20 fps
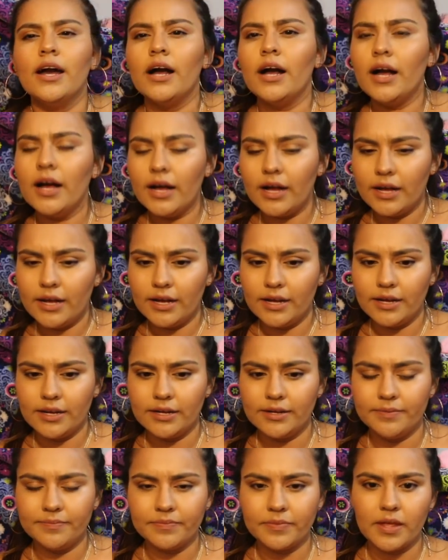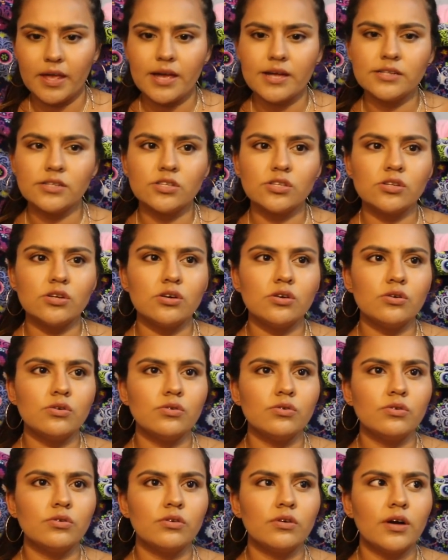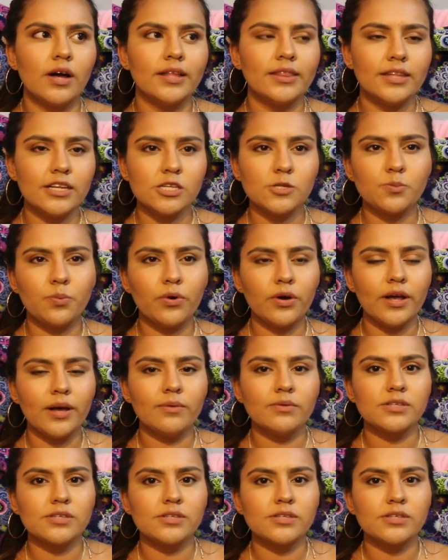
And so at this point,